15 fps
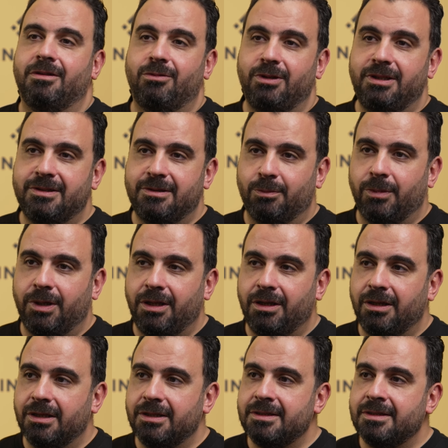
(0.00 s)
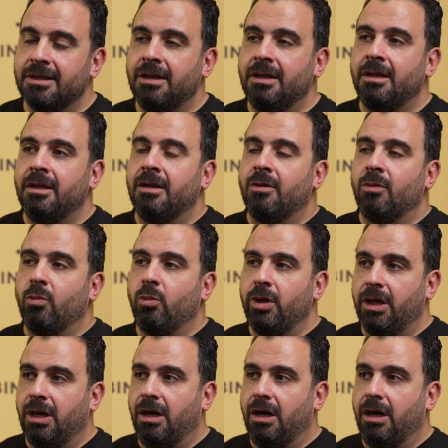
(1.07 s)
The reason being is, we